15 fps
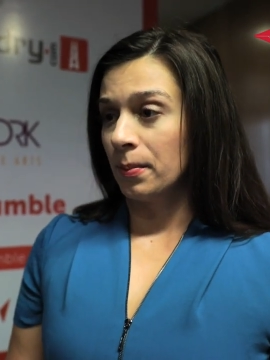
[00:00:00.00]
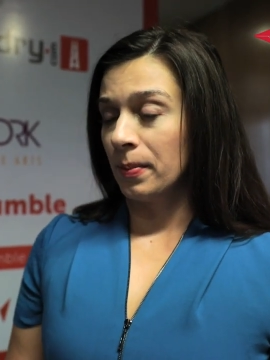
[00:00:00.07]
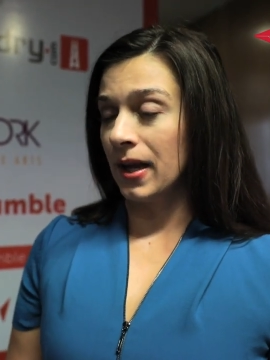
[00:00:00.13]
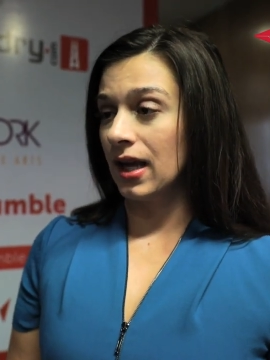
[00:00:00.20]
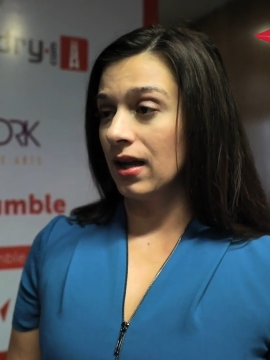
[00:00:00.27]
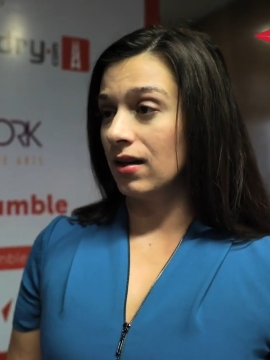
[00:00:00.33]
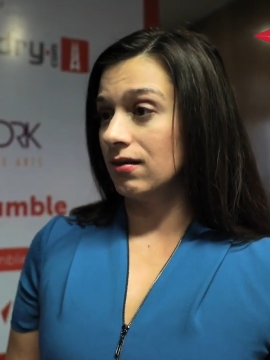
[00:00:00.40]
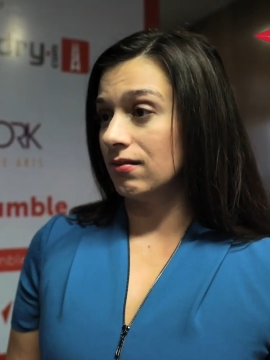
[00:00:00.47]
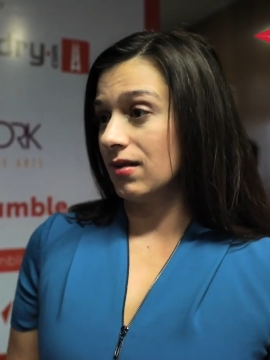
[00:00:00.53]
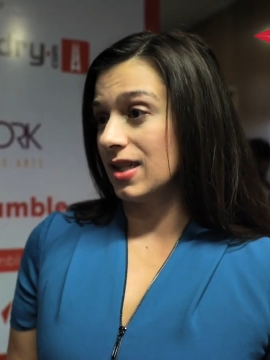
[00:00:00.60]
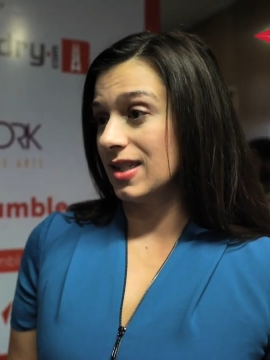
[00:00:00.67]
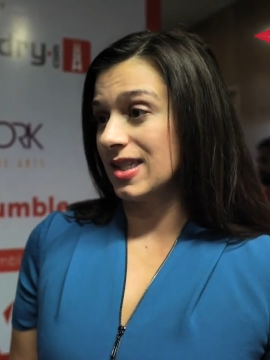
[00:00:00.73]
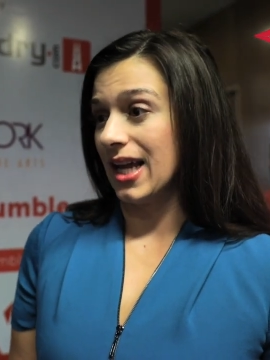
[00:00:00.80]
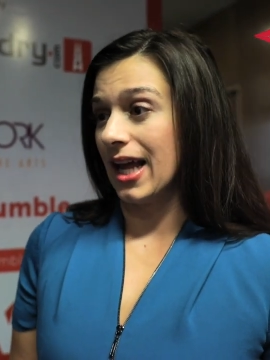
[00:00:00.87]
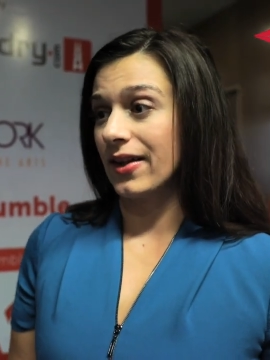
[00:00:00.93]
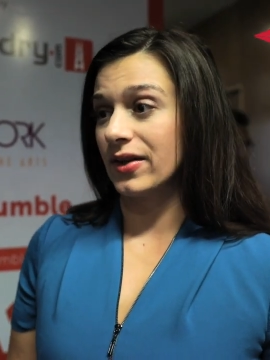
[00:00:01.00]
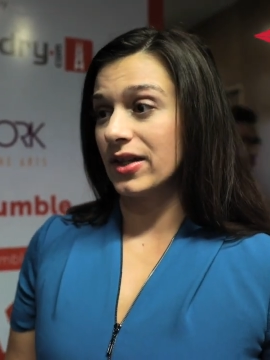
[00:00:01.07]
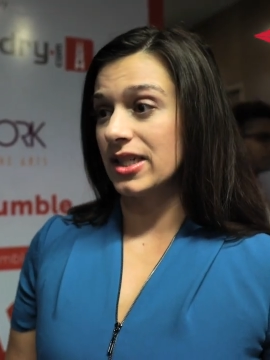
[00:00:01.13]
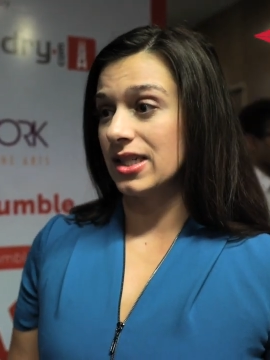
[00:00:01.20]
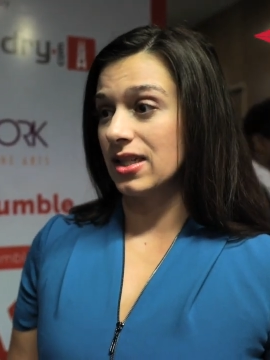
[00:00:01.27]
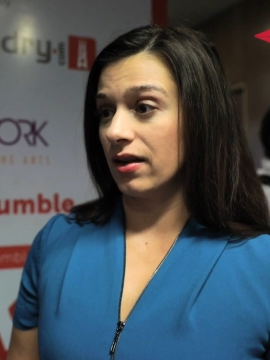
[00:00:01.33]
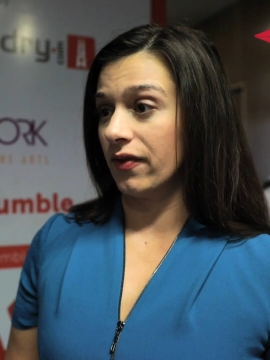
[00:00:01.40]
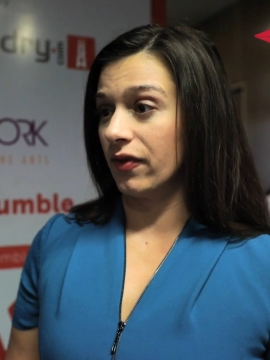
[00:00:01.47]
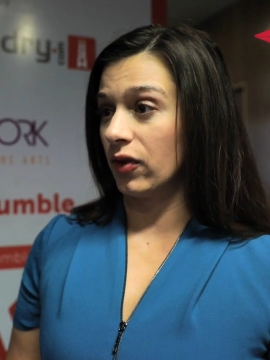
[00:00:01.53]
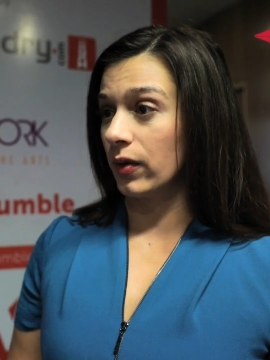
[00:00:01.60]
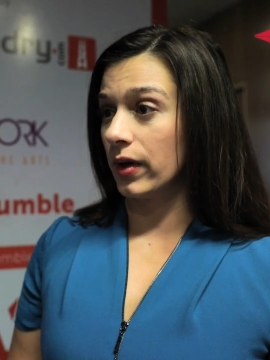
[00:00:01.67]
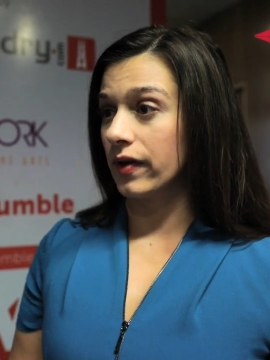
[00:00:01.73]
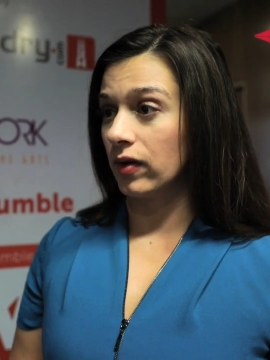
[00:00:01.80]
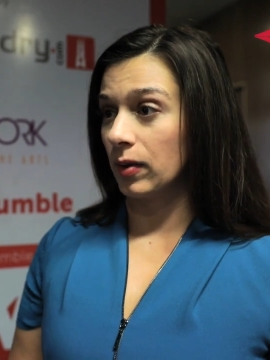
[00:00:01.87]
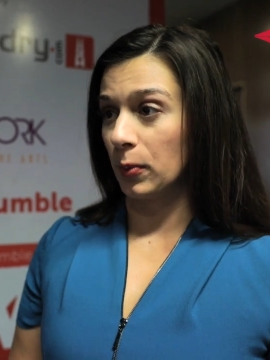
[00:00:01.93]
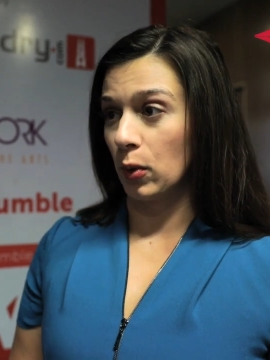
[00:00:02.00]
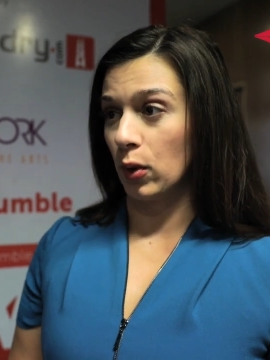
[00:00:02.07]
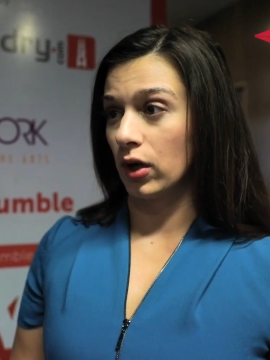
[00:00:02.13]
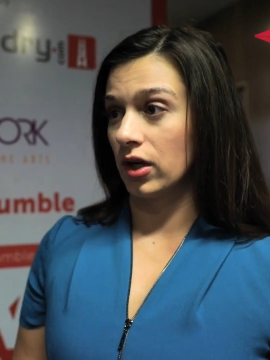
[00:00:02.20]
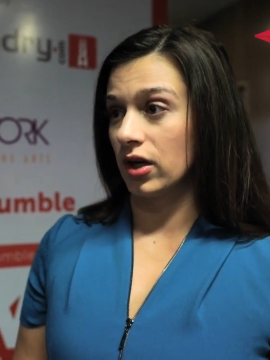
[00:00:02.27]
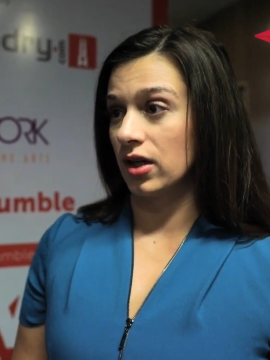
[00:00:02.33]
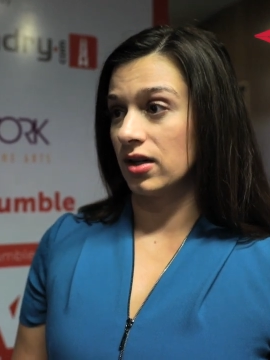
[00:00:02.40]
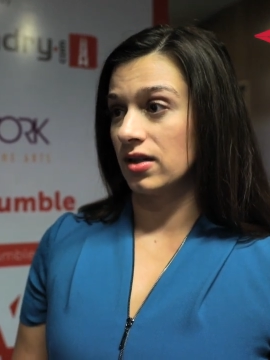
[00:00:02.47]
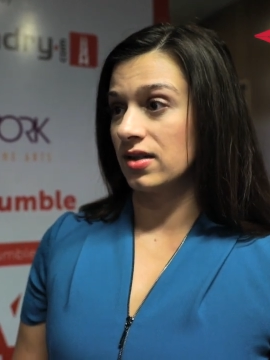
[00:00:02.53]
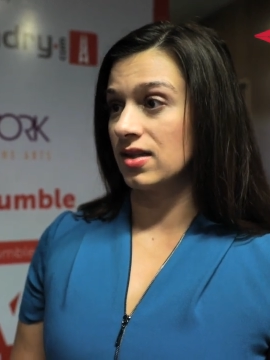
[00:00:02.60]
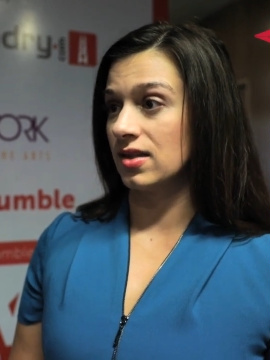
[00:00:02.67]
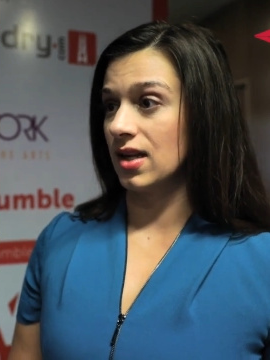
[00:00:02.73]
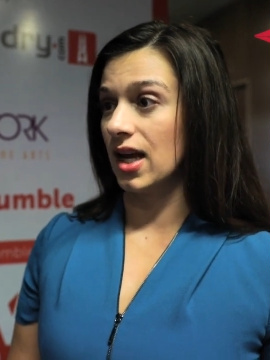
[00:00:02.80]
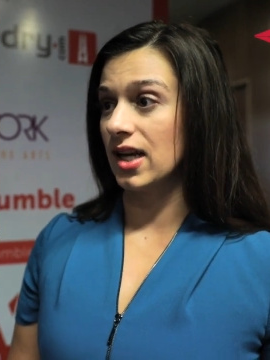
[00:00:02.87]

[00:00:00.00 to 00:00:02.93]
paid the salaries of 3 reporters